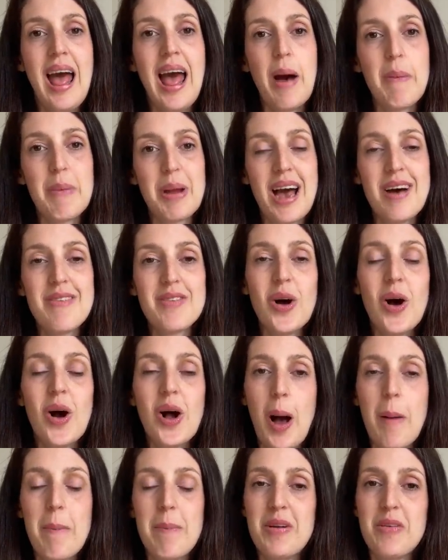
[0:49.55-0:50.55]
and we have got a
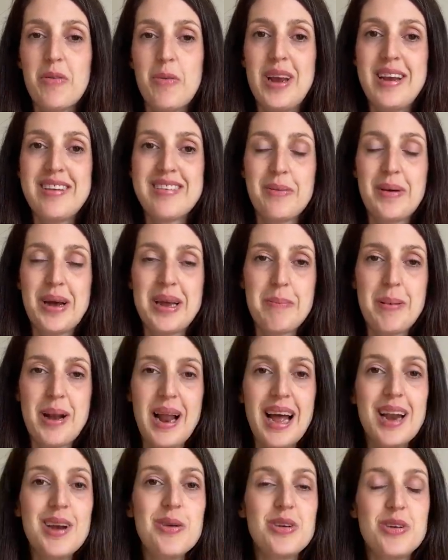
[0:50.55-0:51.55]
couple of weeks away
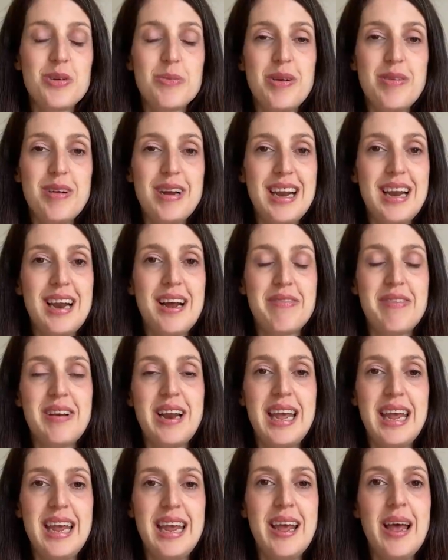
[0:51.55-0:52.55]
planned, which will be really
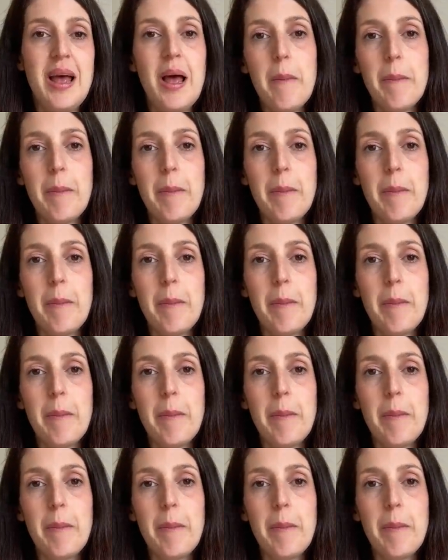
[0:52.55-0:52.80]
lovely.